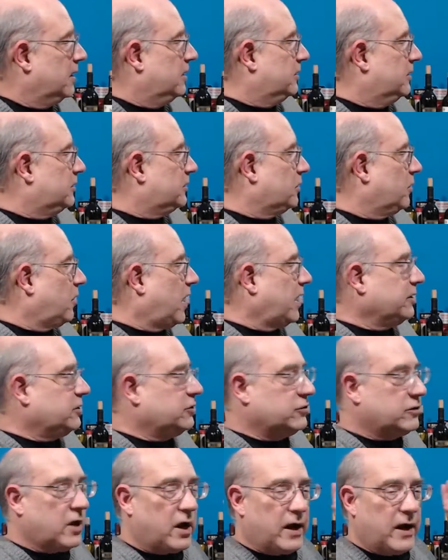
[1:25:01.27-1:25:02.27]
So I do
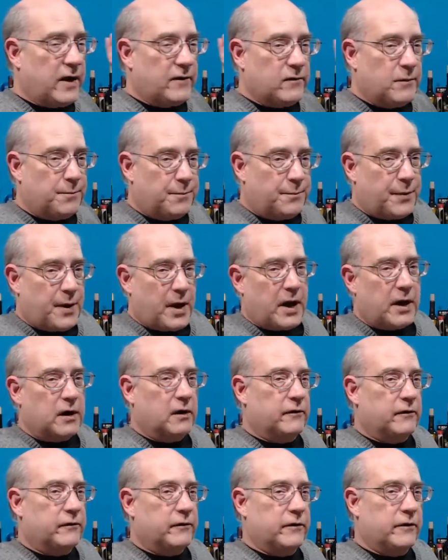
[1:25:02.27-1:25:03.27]
not have a
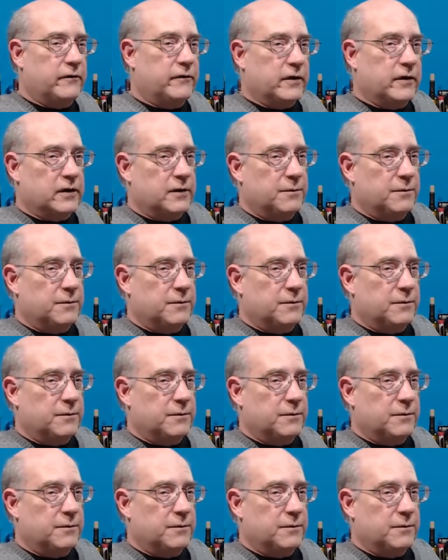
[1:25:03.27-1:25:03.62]
bottle for the Finca